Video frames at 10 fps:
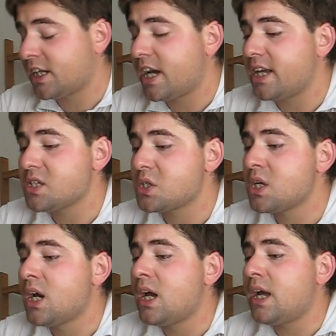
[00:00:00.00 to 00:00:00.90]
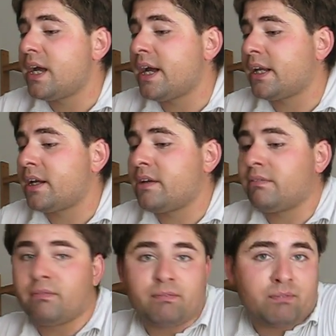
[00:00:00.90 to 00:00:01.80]
case, and
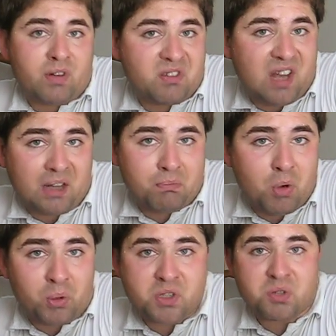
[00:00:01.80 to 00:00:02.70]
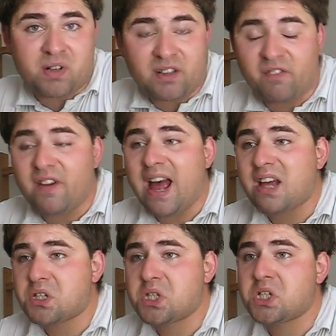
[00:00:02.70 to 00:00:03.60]
with that mode is really
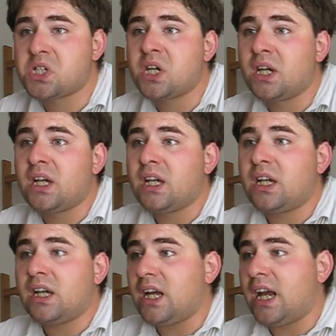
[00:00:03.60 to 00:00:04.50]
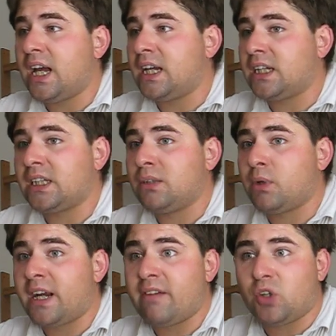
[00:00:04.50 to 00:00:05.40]
fast, and
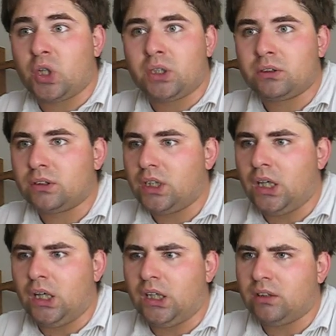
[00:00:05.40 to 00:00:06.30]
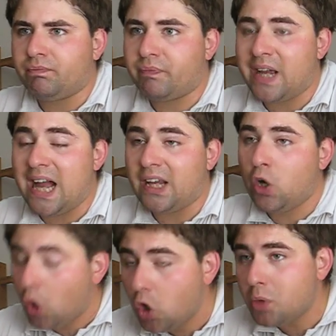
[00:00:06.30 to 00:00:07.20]
whatever. I
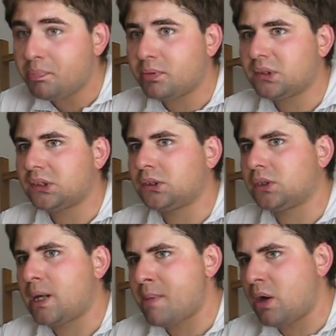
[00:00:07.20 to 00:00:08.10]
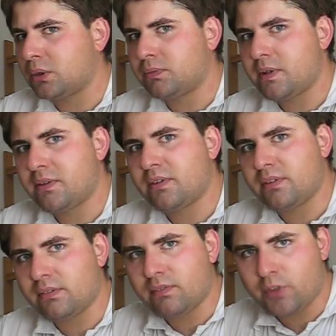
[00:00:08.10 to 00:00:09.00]
hope to come out with
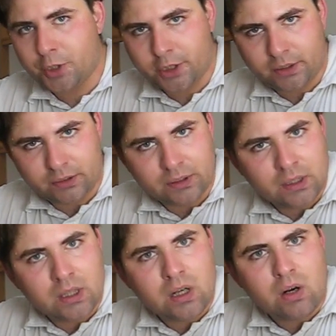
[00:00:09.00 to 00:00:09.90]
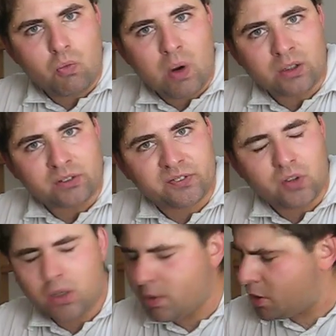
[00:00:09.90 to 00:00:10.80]
version
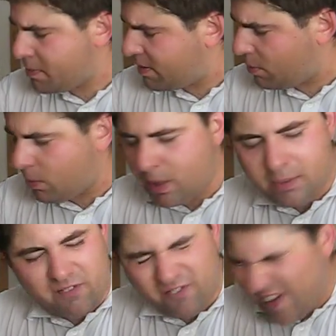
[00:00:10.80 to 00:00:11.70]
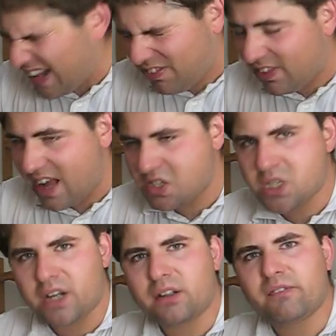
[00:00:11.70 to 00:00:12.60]
1.4, which will be
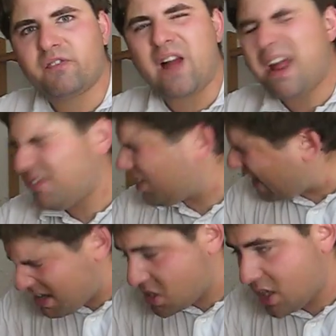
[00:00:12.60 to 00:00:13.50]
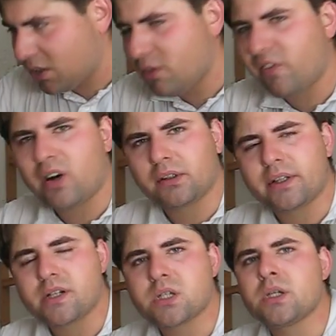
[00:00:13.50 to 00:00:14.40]
fantastic new
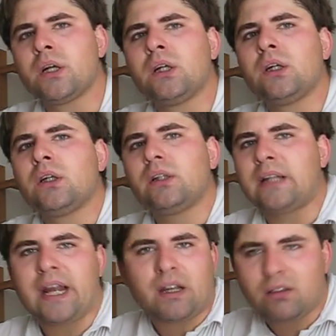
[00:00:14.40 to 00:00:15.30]
frontiers. Like,